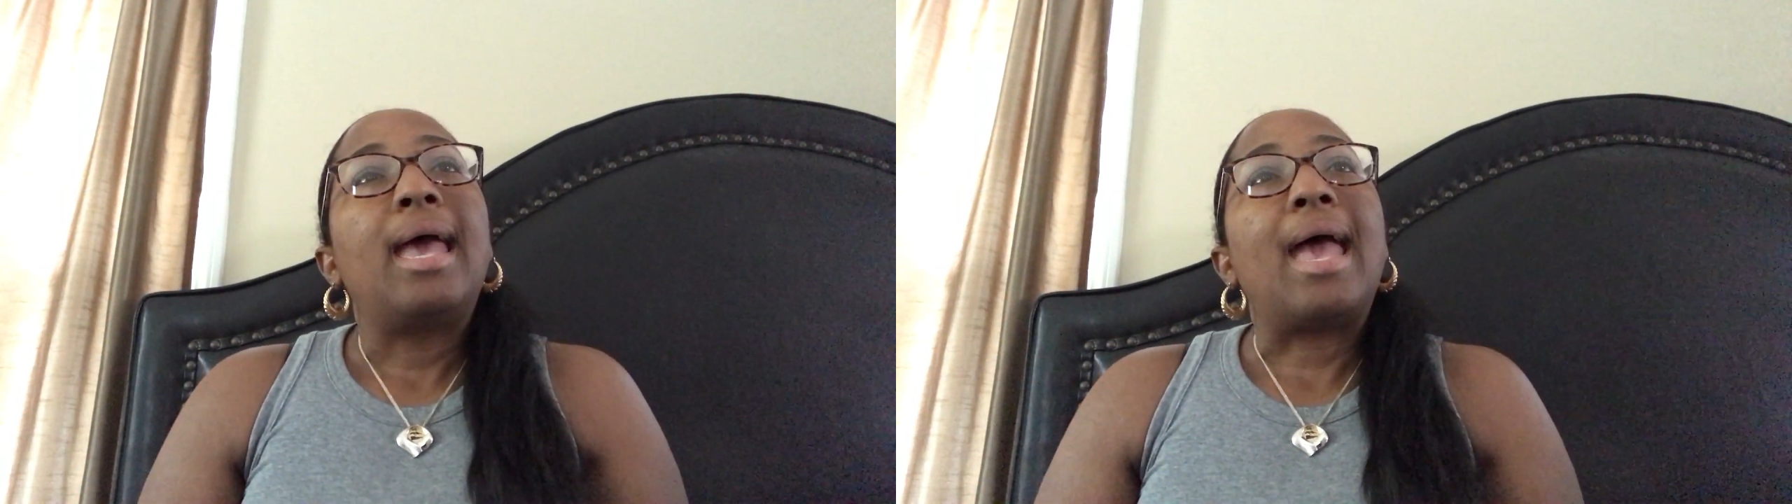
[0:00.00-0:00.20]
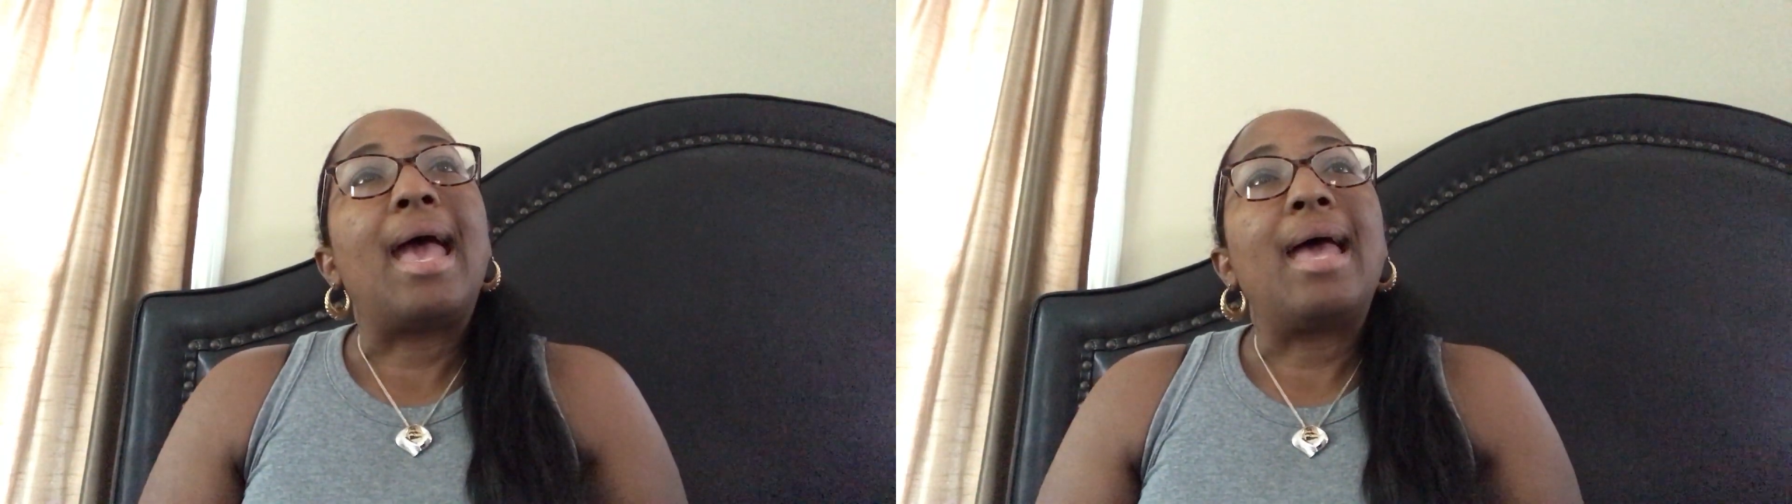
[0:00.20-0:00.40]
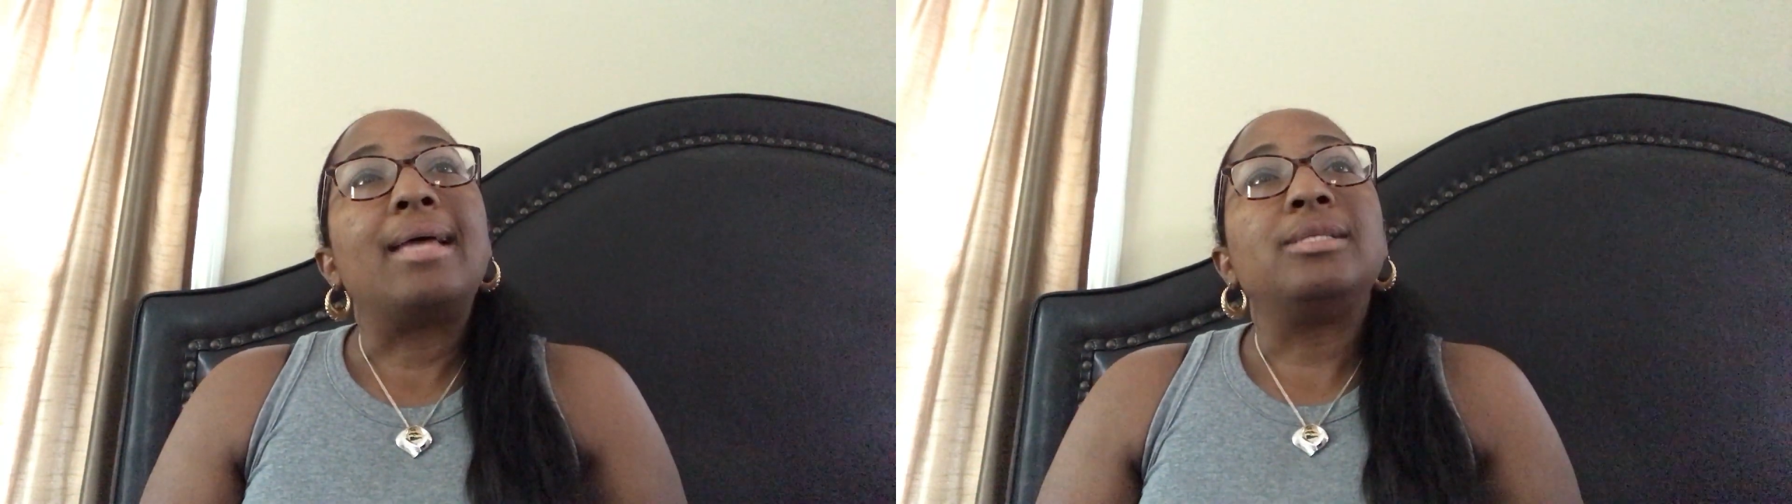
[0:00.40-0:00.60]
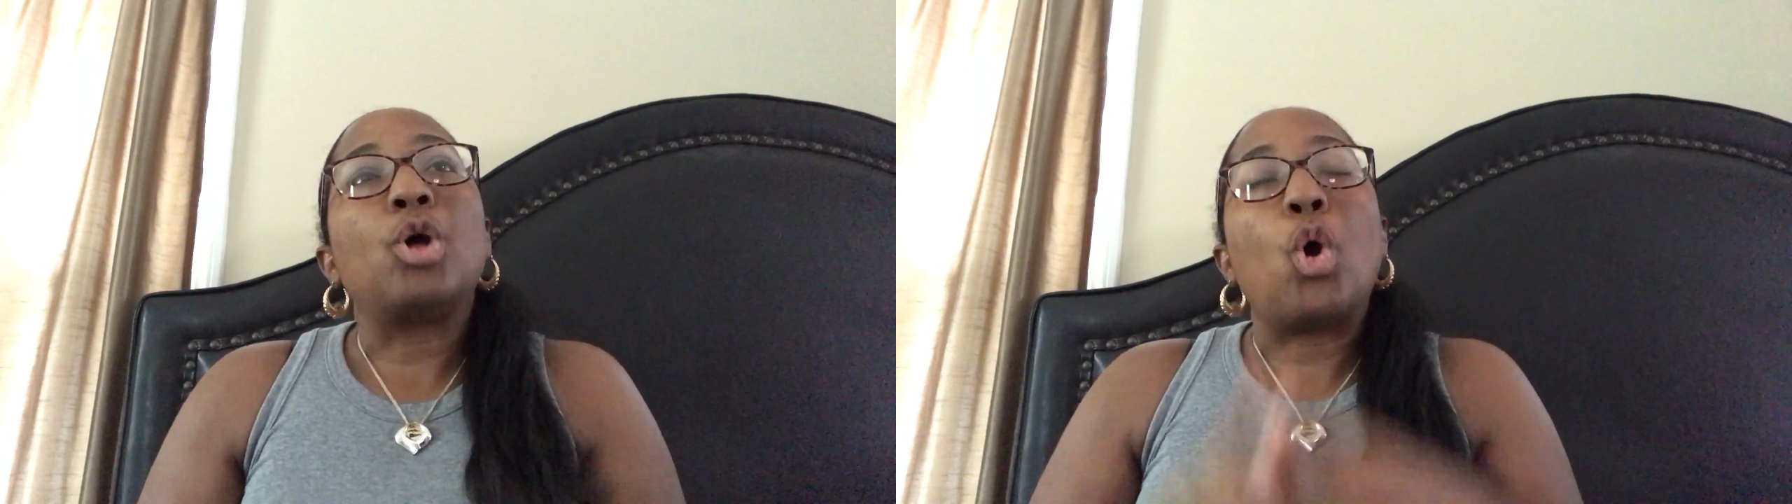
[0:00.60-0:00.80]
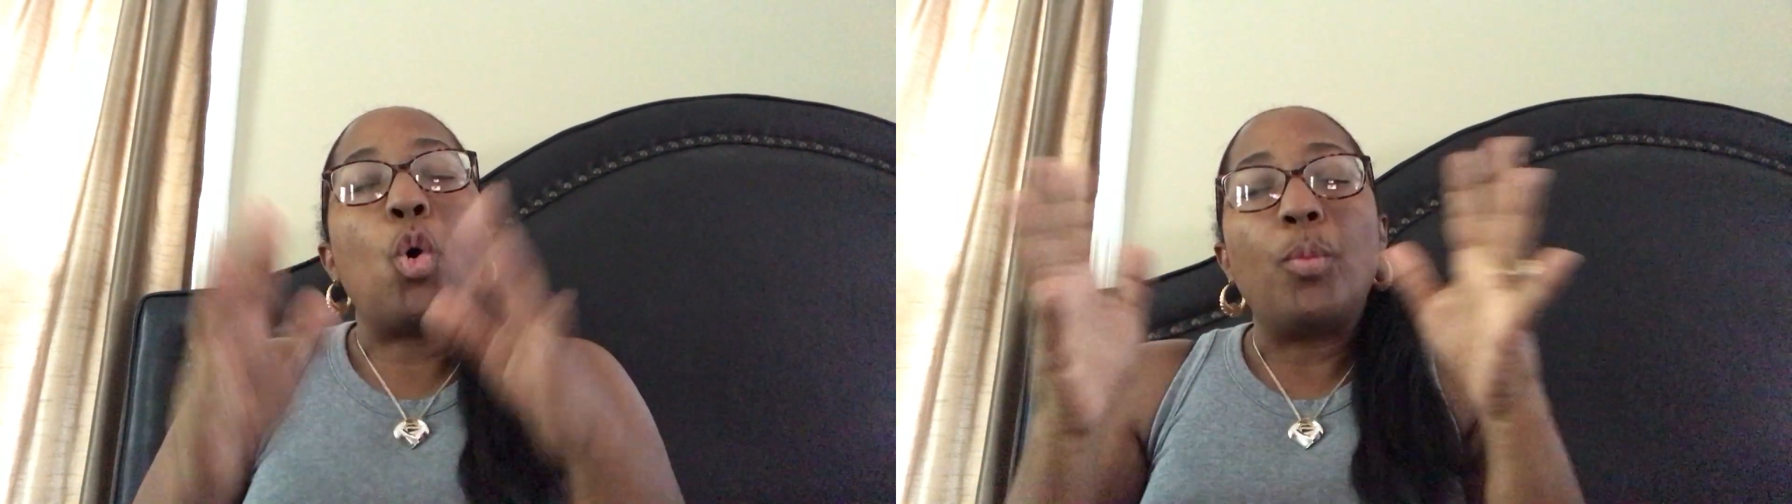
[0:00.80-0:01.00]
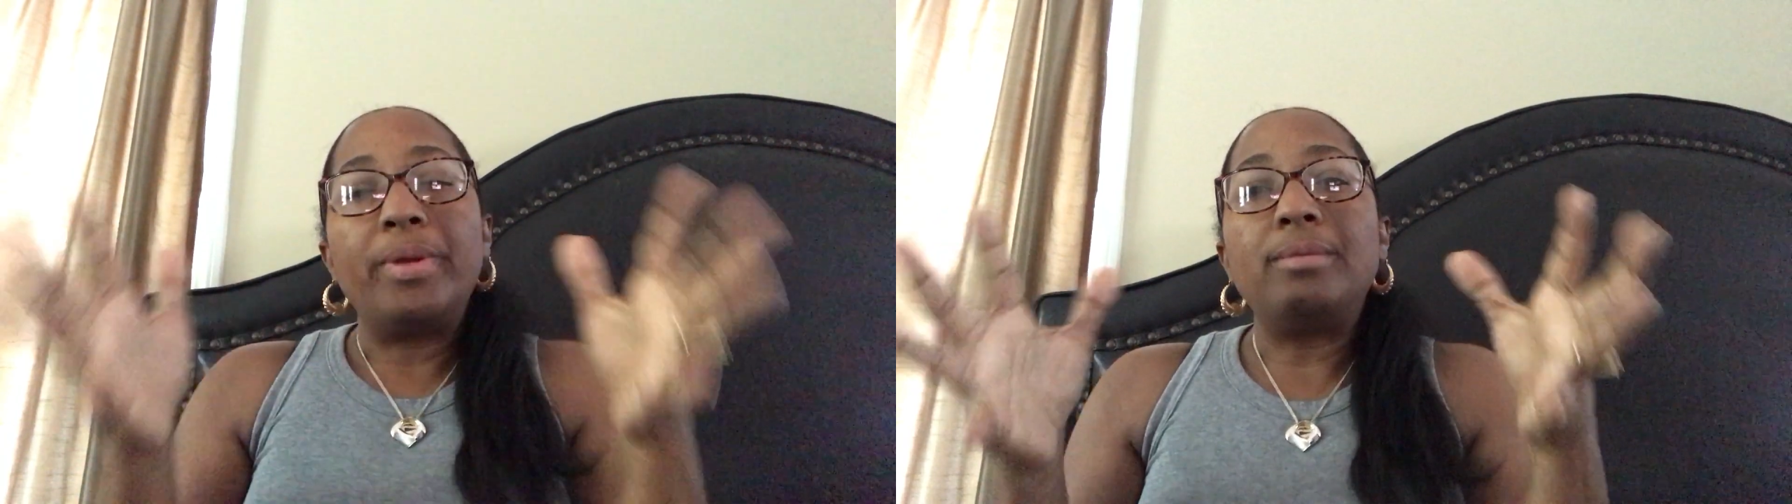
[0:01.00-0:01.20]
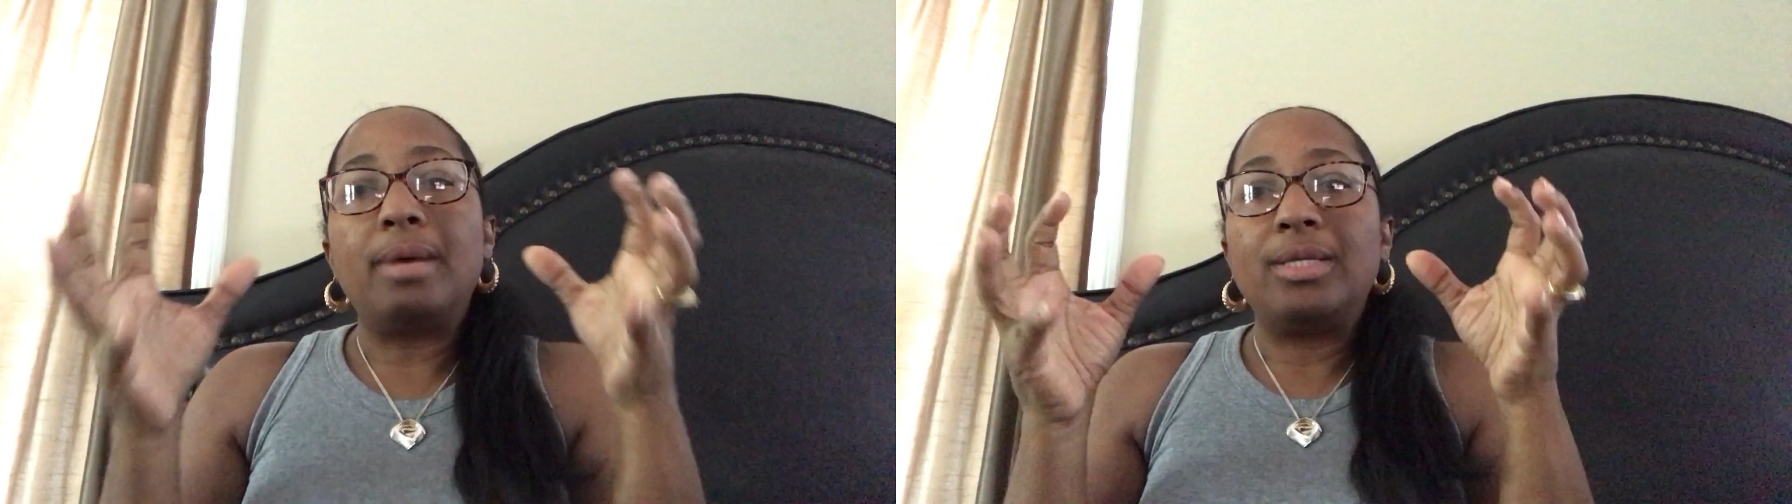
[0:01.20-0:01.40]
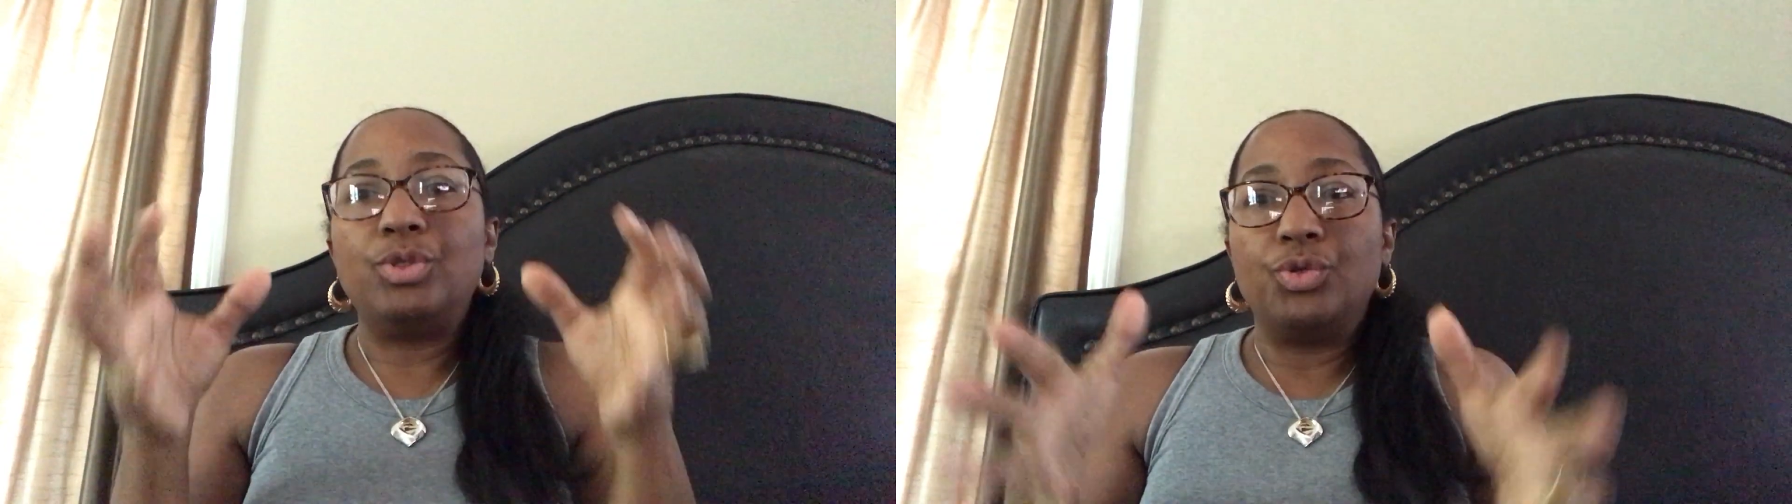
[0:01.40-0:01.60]
and opened
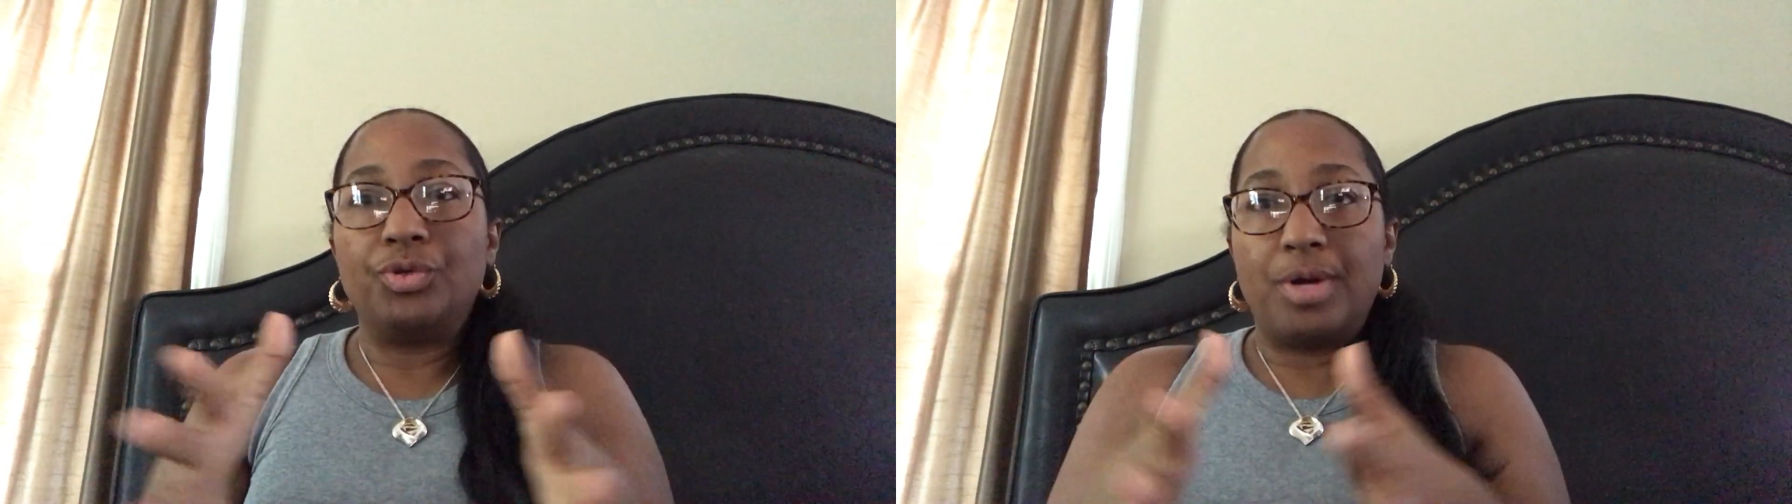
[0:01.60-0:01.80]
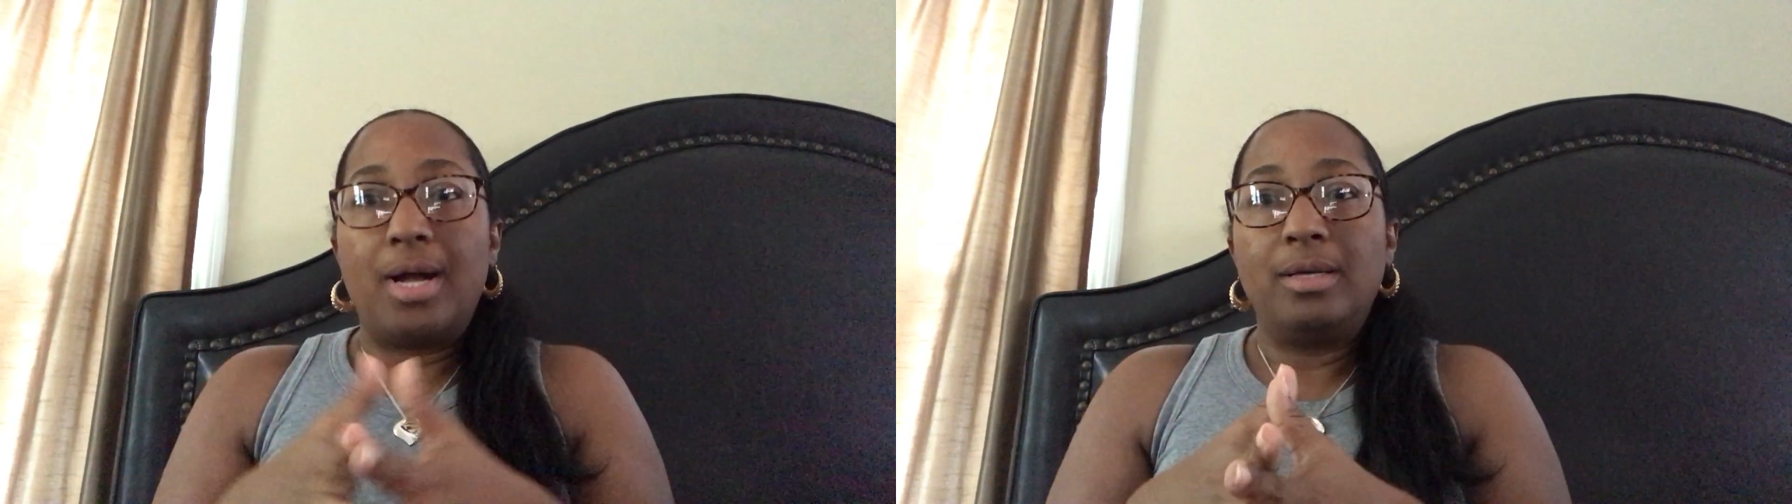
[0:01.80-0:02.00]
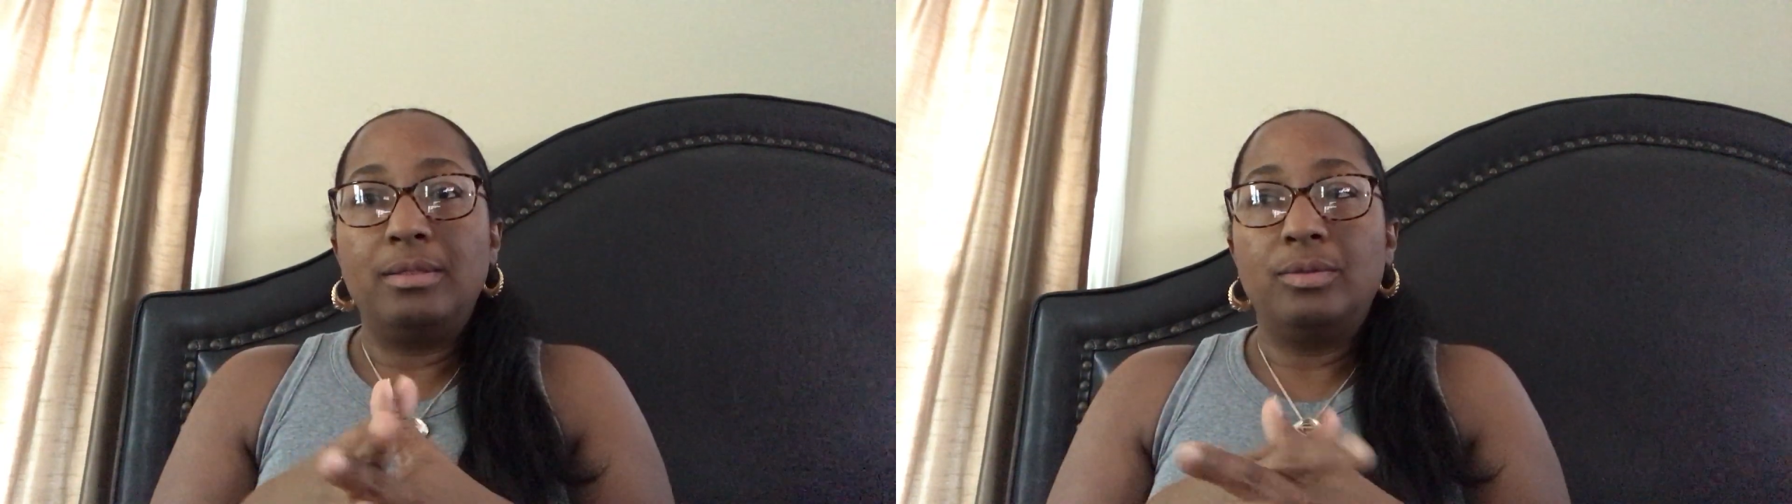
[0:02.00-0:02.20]
my dura,